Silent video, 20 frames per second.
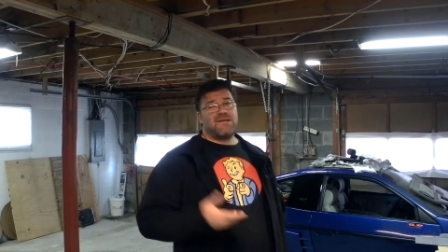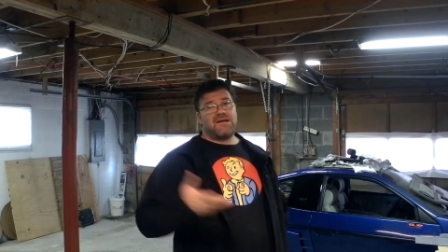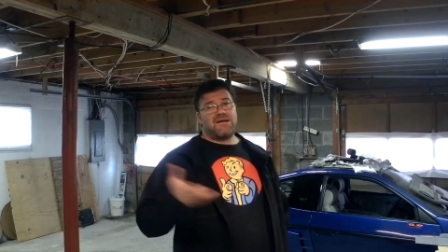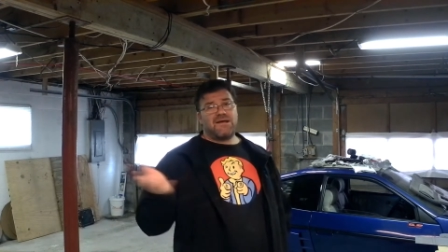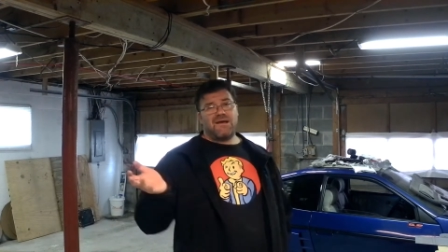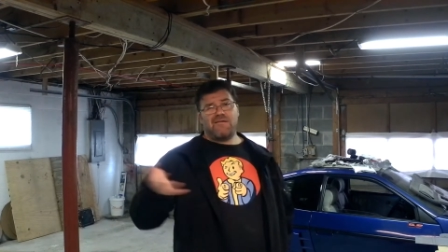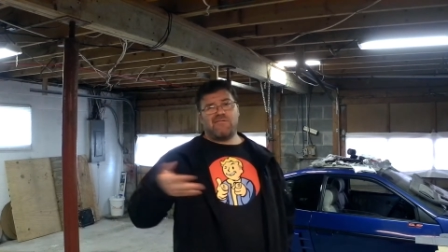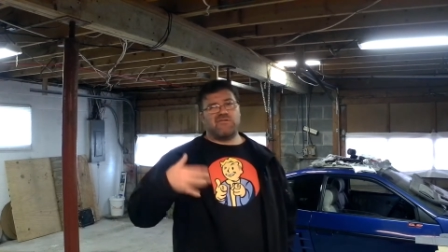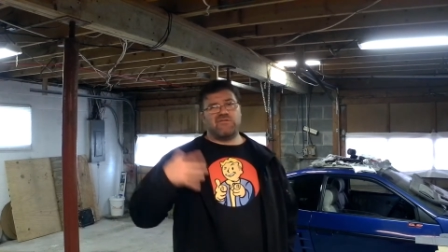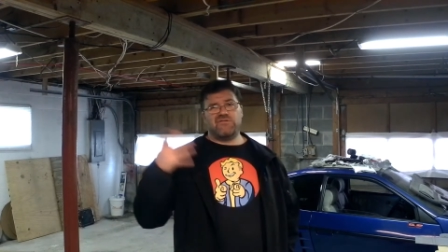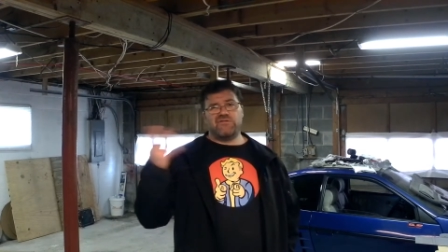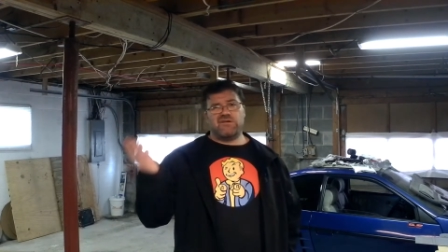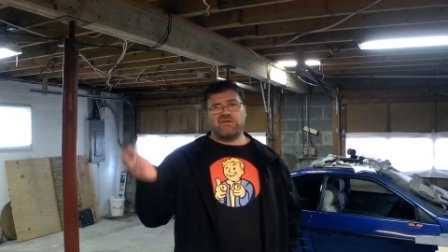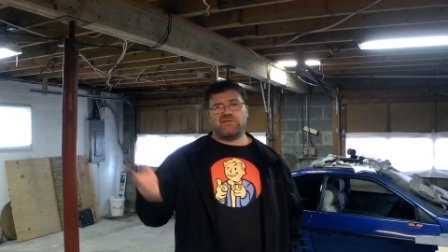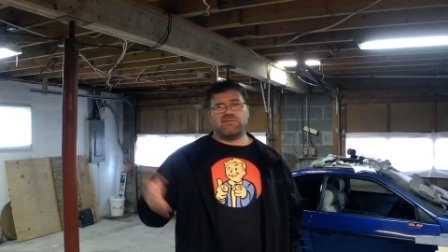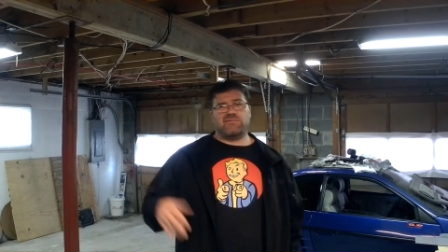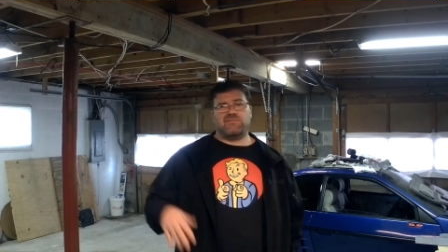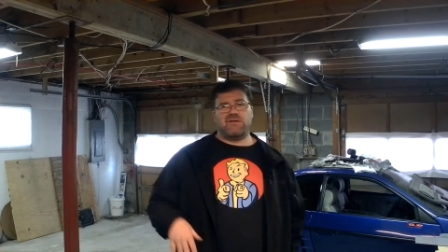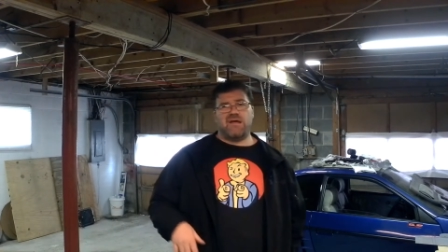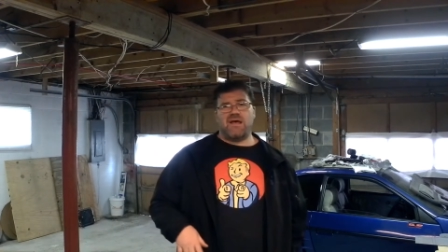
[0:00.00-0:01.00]
that
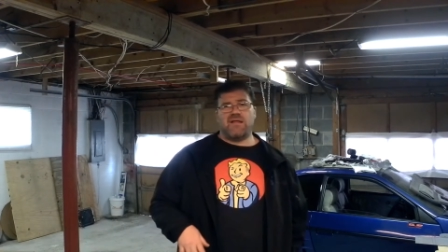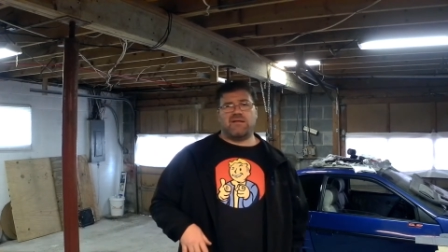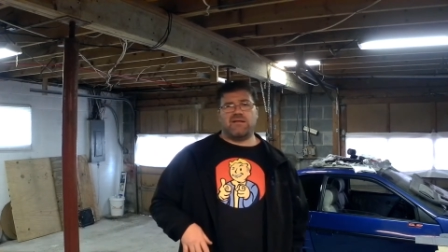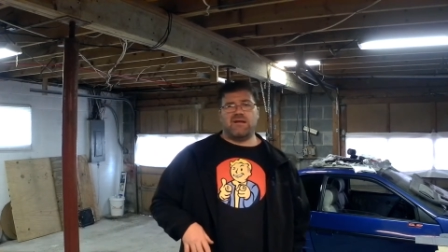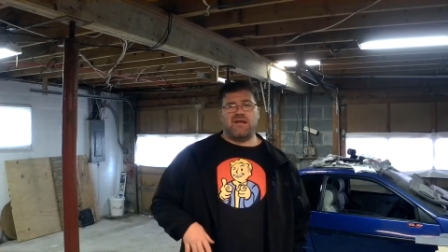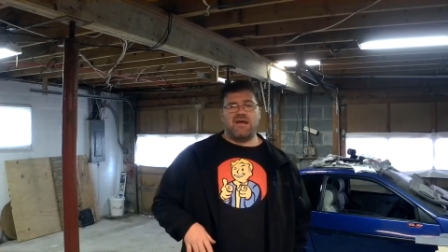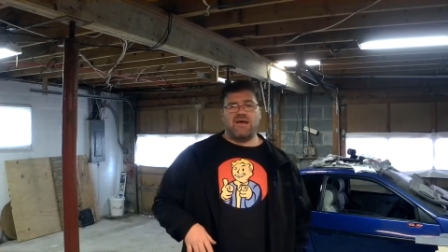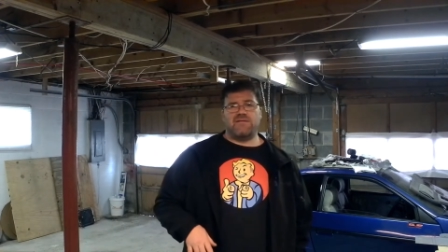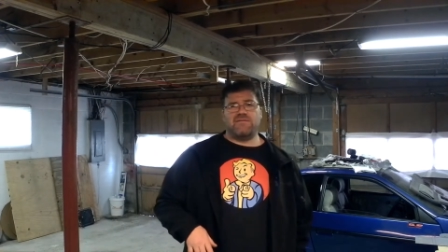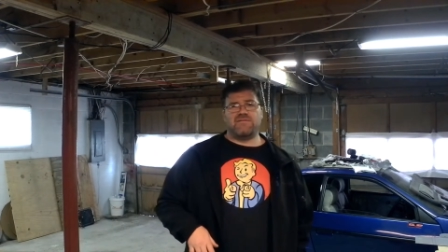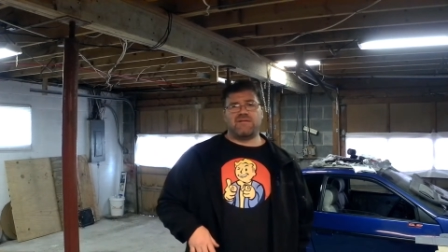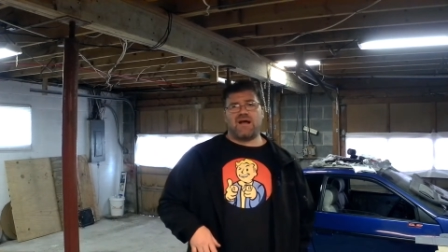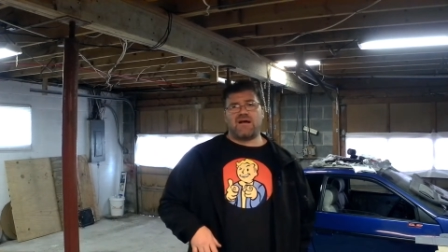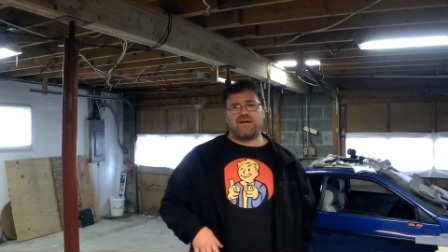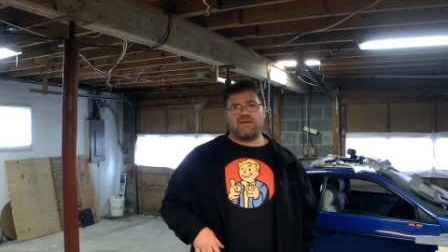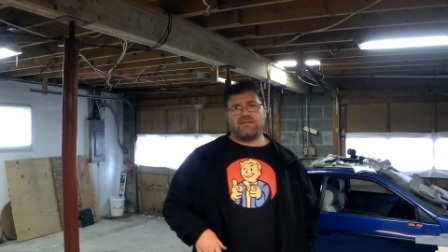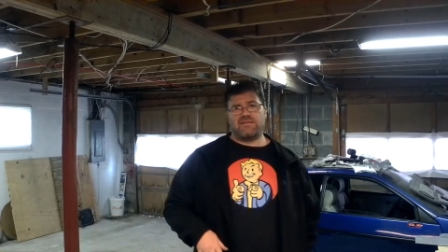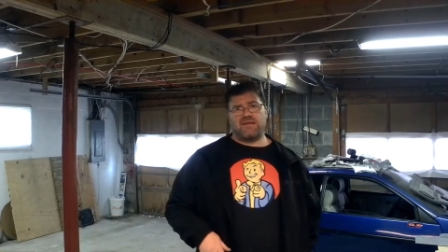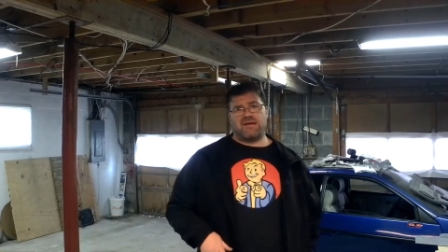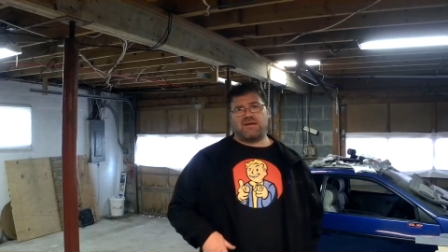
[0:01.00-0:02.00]
countersunk Allen head
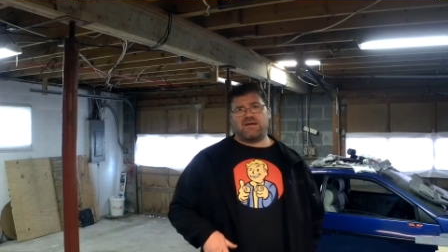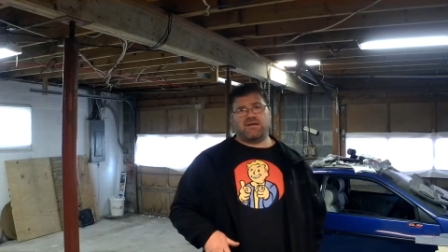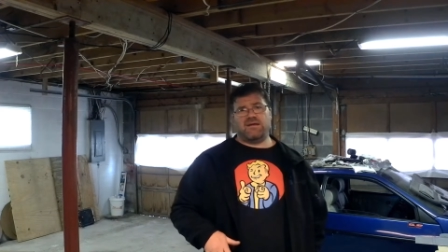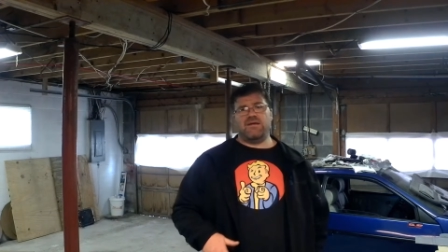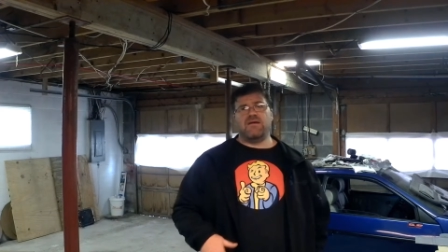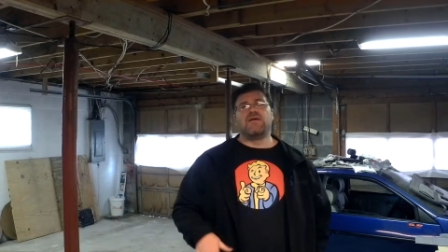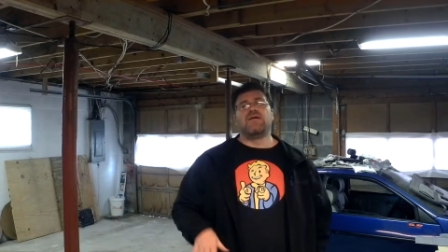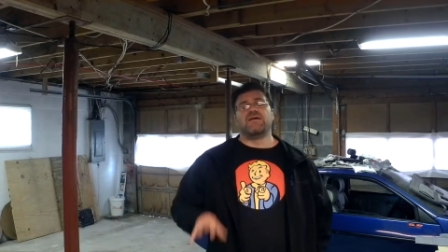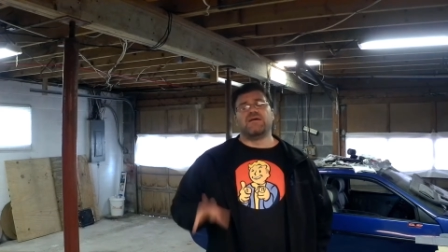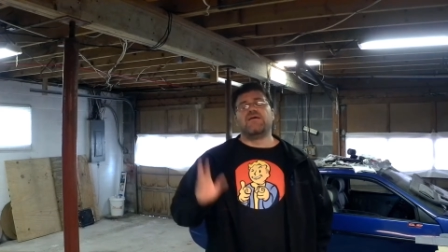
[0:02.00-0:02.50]
socket thingy.